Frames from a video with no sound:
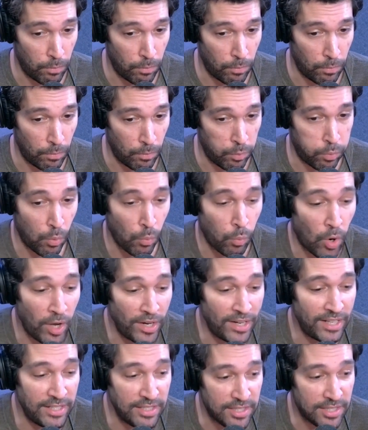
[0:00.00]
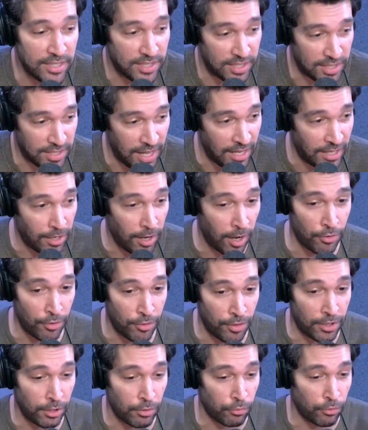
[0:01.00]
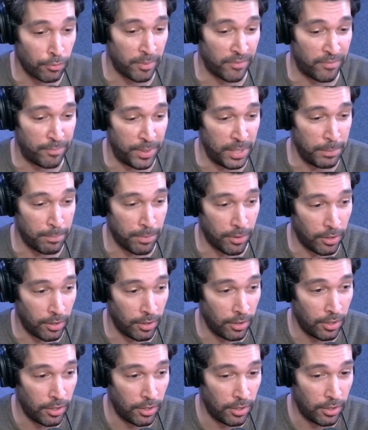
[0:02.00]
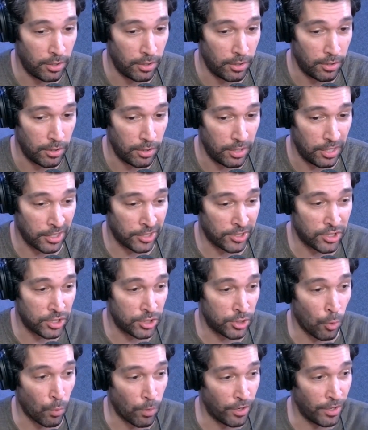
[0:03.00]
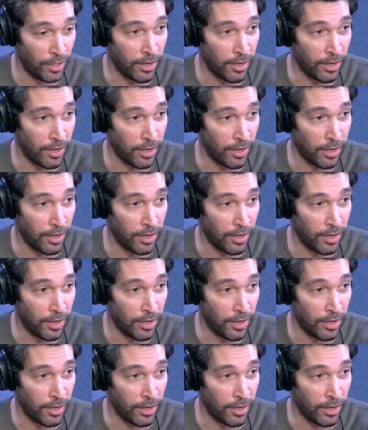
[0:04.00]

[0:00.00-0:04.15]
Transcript: What is the state other than a group of people extorting